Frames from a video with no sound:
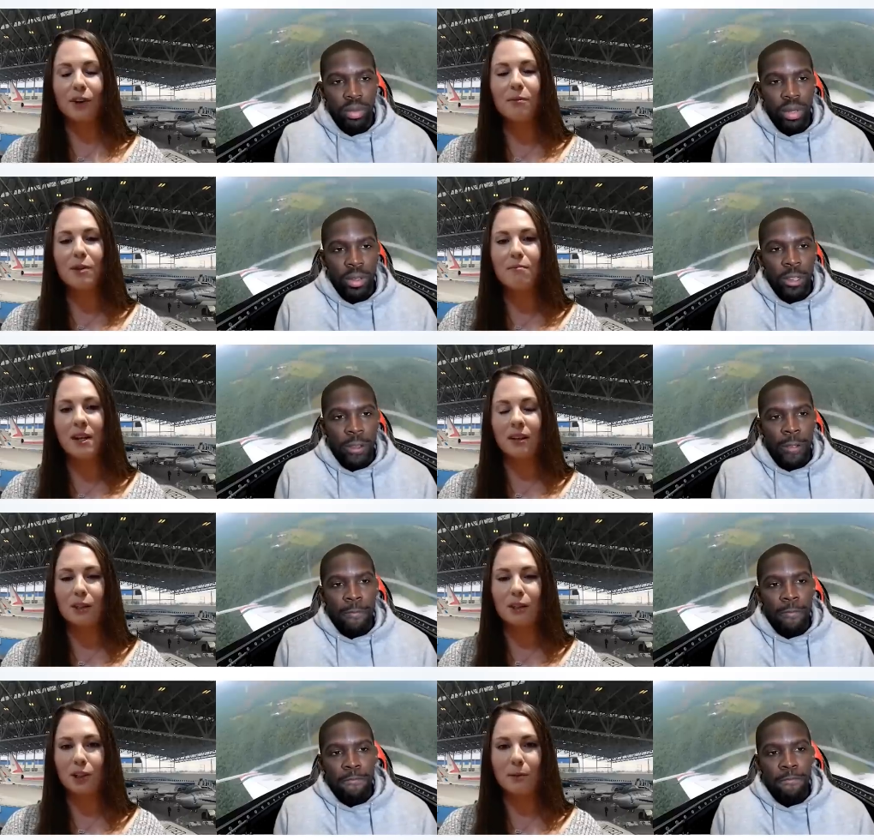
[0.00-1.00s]
Speaker 1: from the
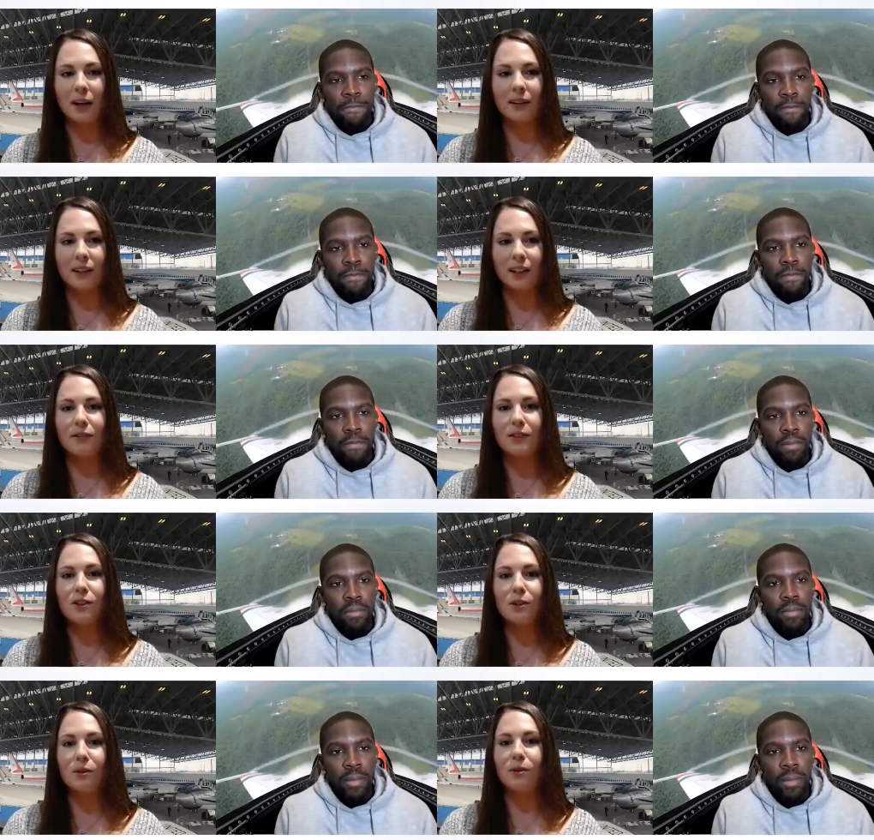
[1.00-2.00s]
maintenance perspective
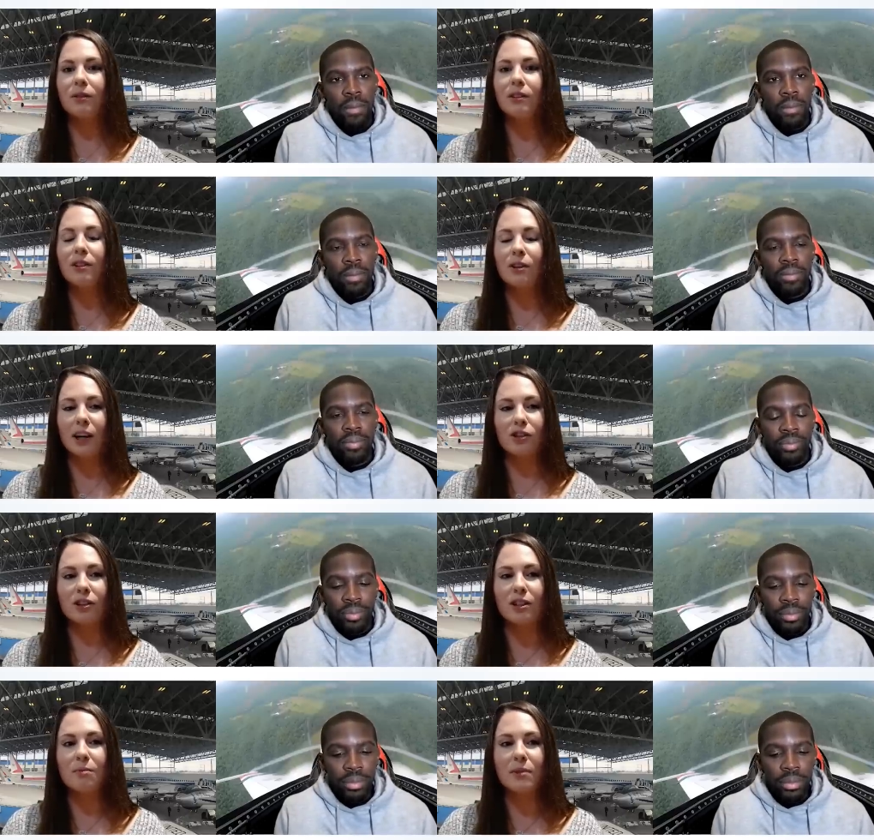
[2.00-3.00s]
to you know
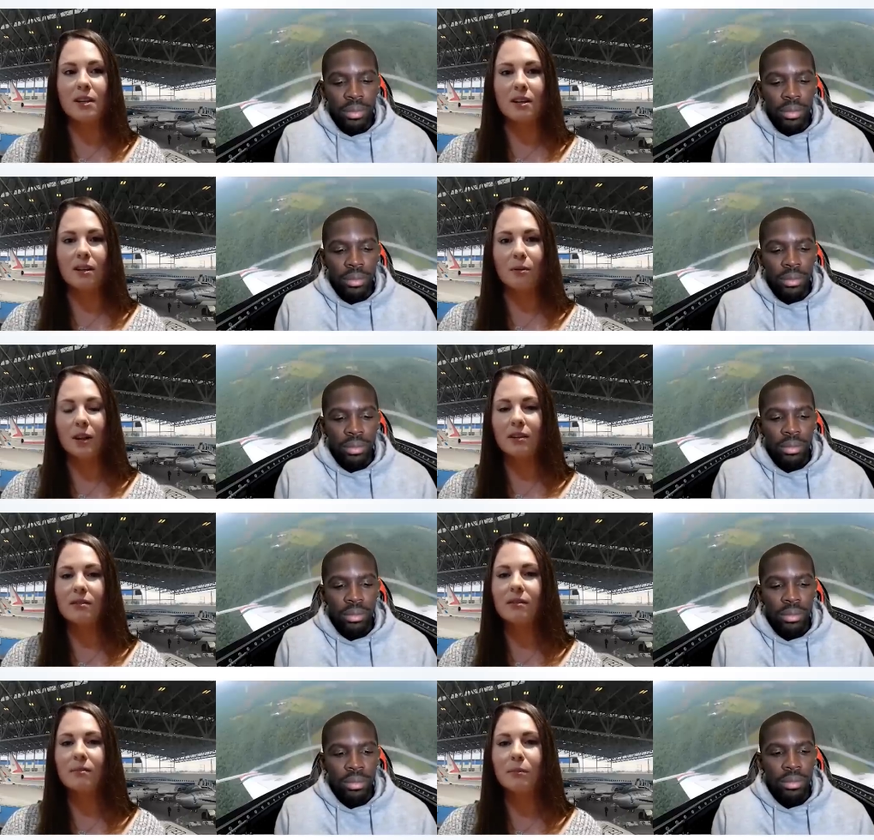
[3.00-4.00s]
actually being the
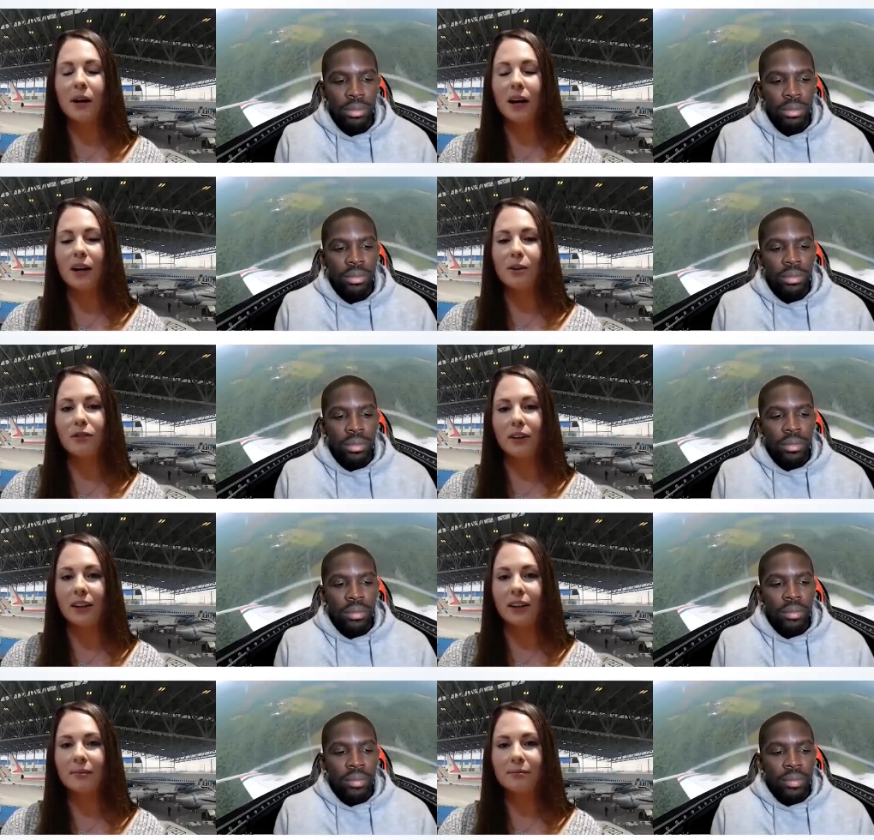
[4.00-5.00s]
one uh, who's
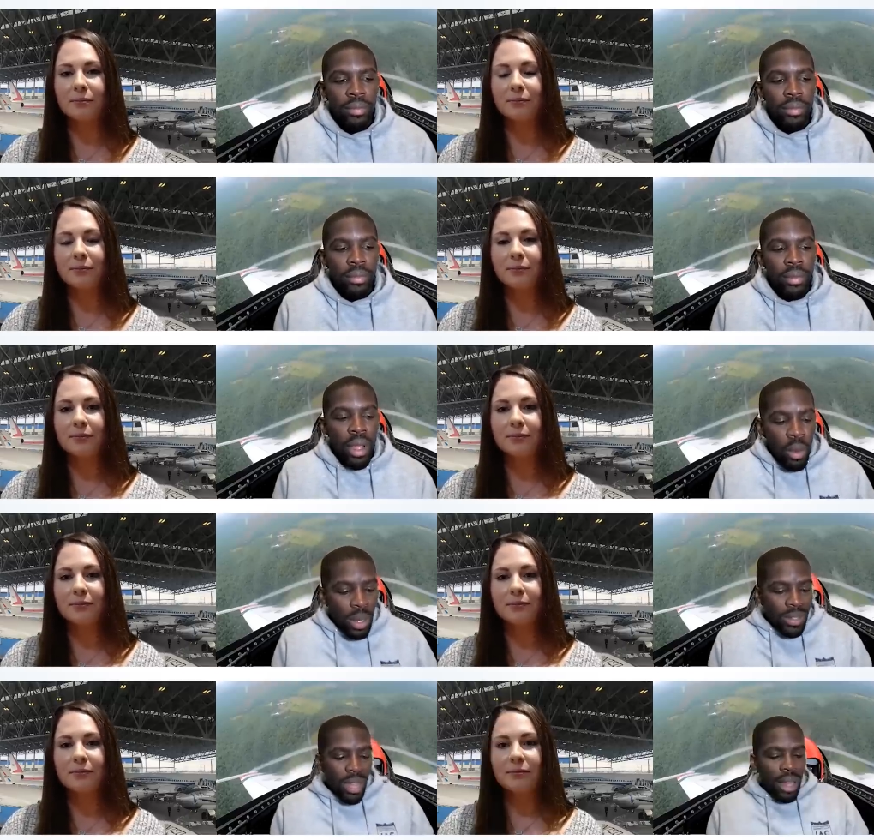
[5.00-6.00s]
flying
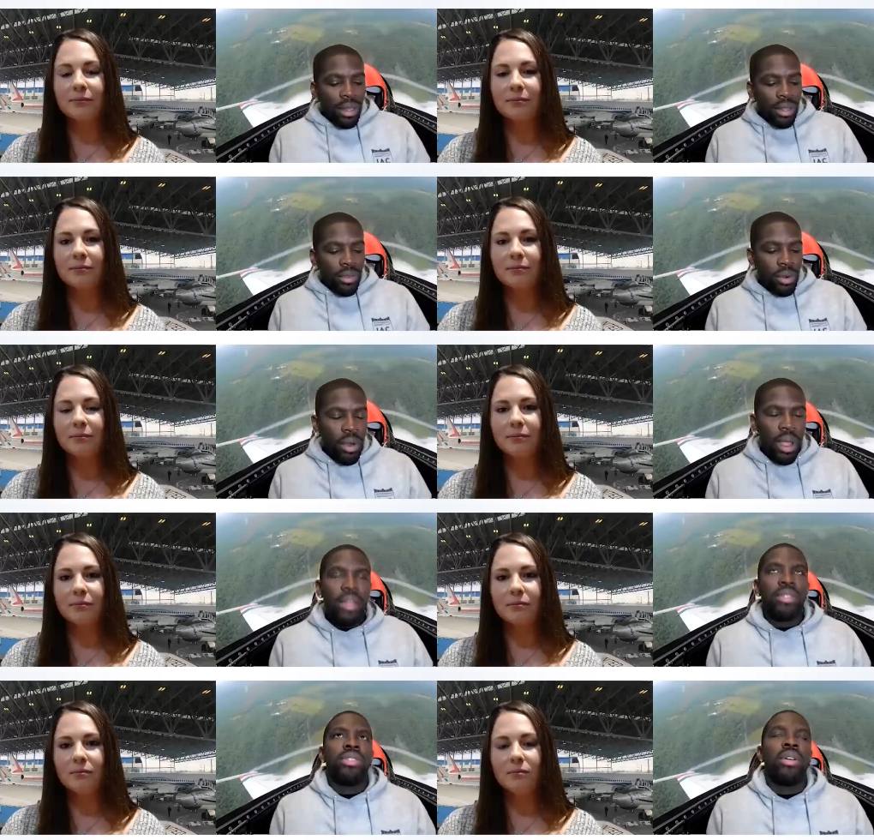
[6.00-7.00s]
Speaker 2: well it's kind of different
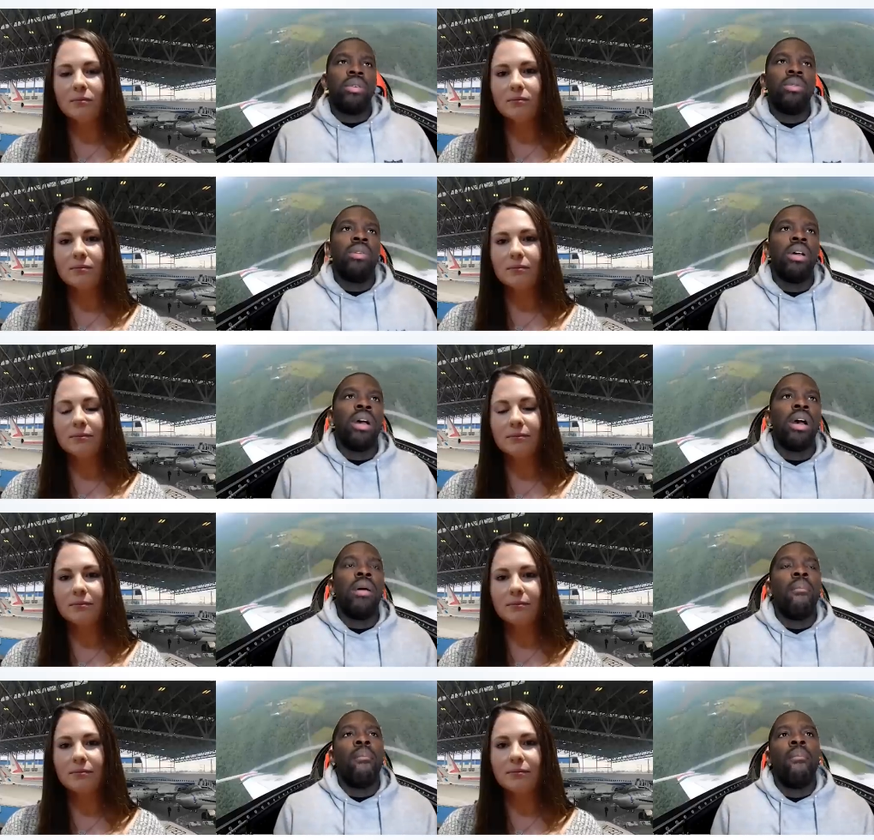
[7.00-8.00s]
right so
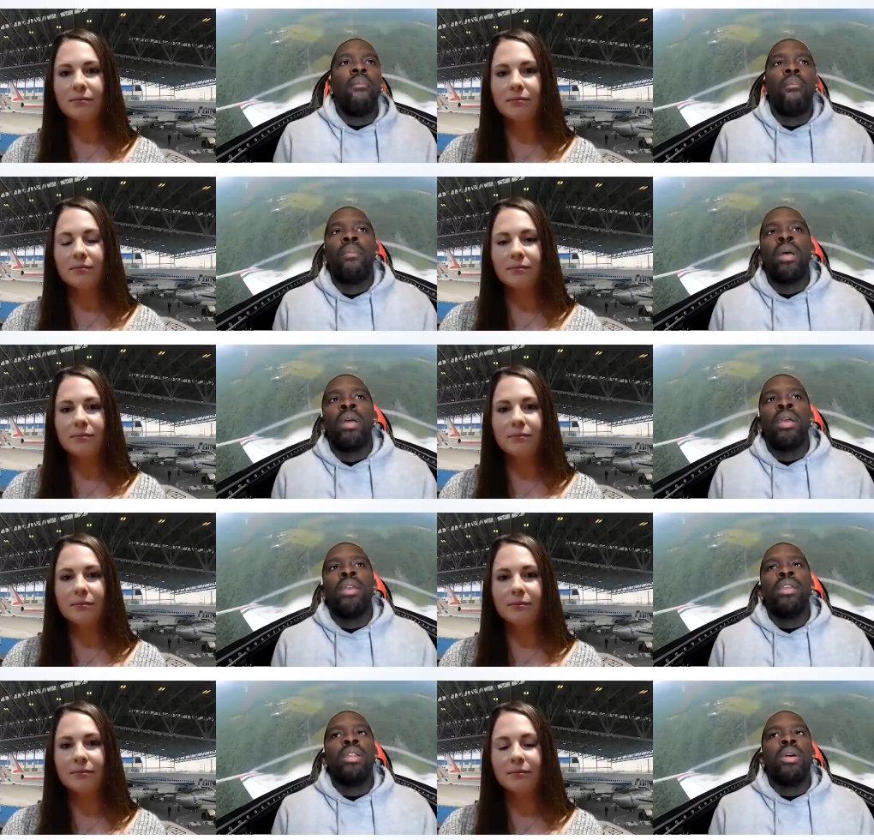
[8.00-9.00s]
um
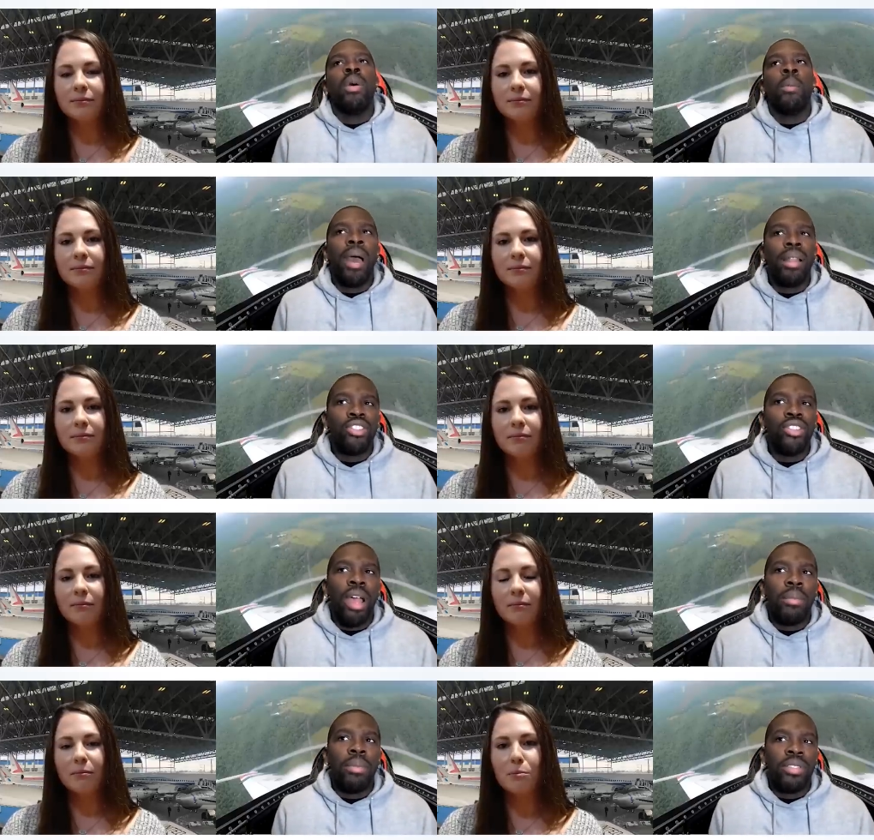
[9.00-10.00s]
you know a pilot's
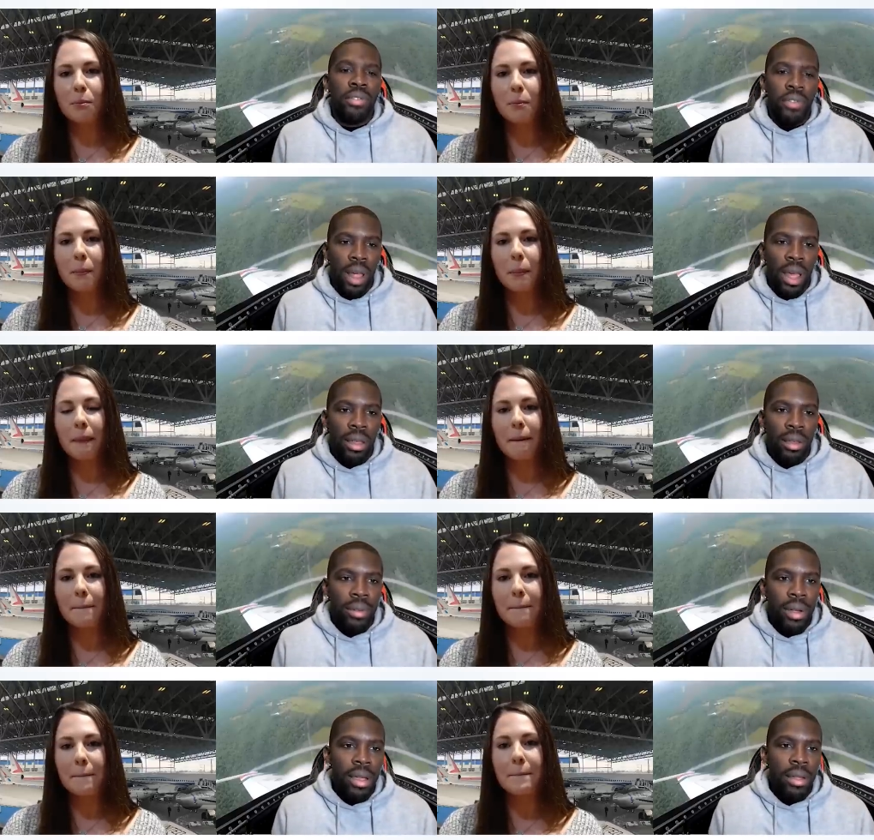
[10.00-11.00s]
job is to fly
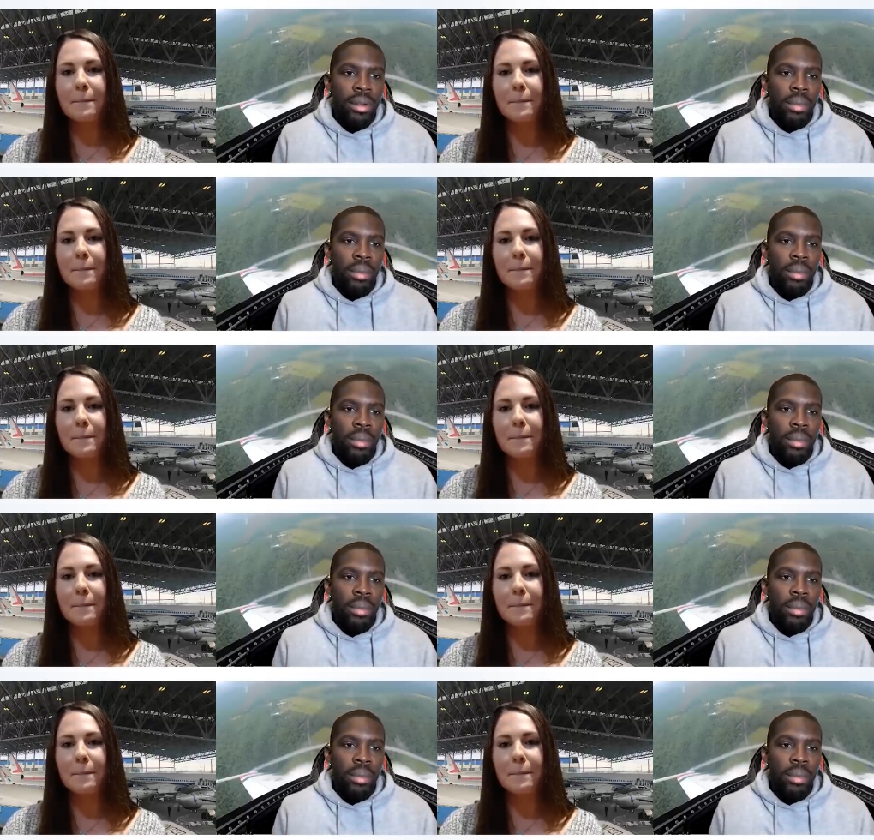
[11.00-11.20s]
right mm-hmm.